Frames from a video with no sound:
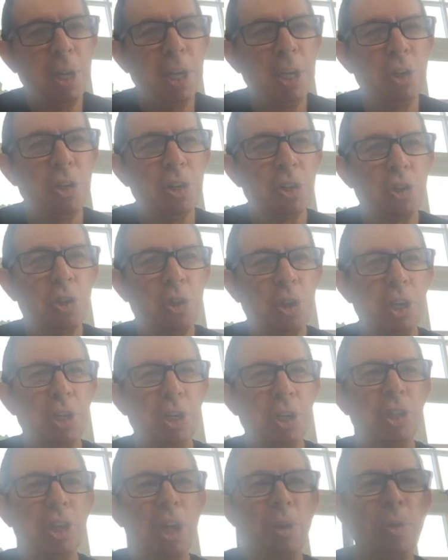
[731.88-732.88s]
industry.
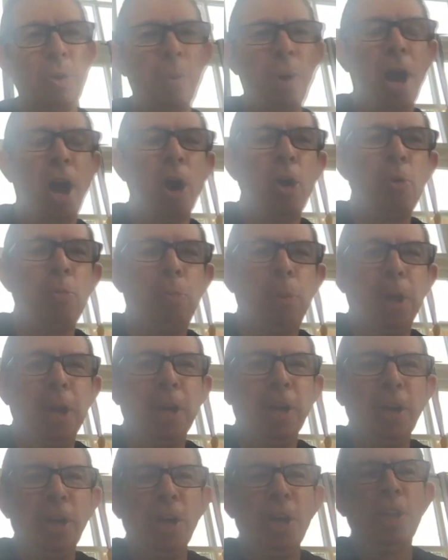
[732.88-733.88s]
So that we're
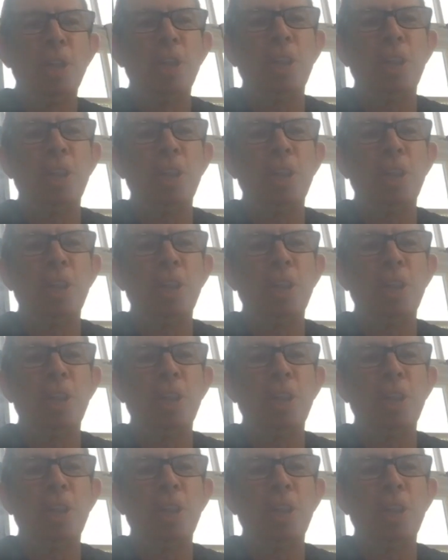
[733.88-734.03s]
hoping that